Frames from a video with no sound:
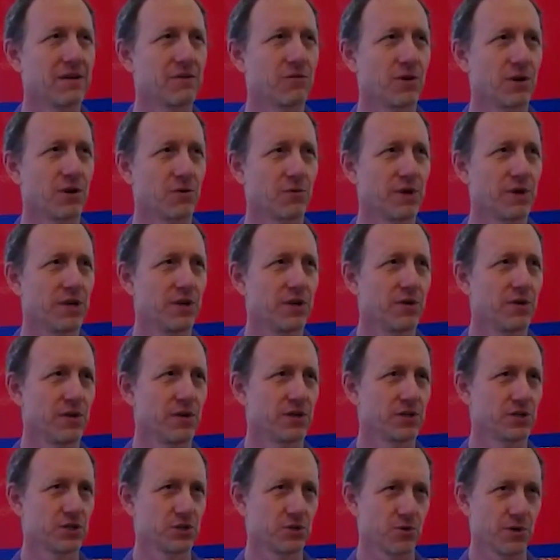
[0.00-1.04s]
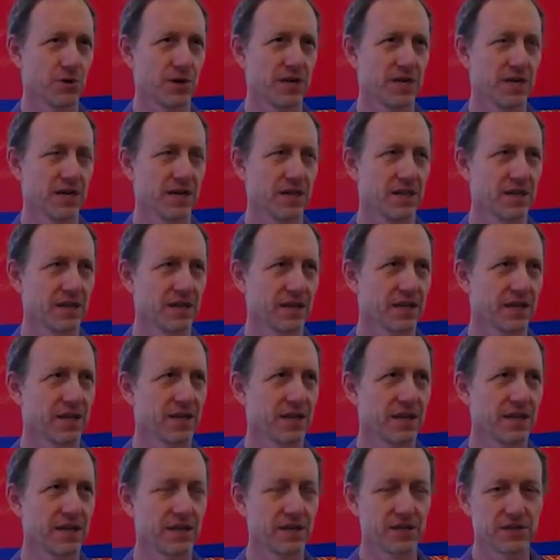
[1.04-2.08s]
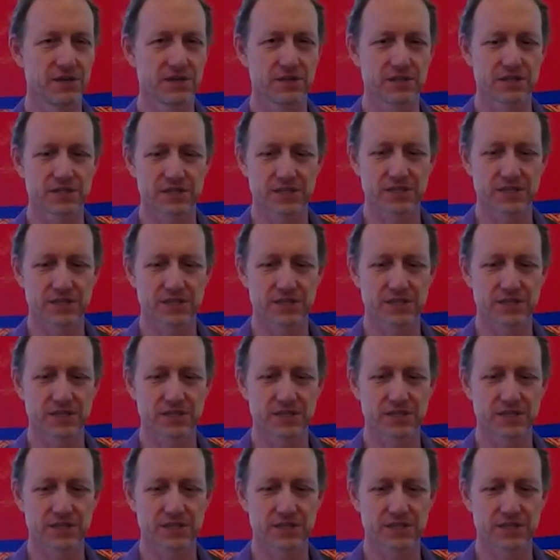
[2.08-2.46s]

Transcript: when we do this storytelling is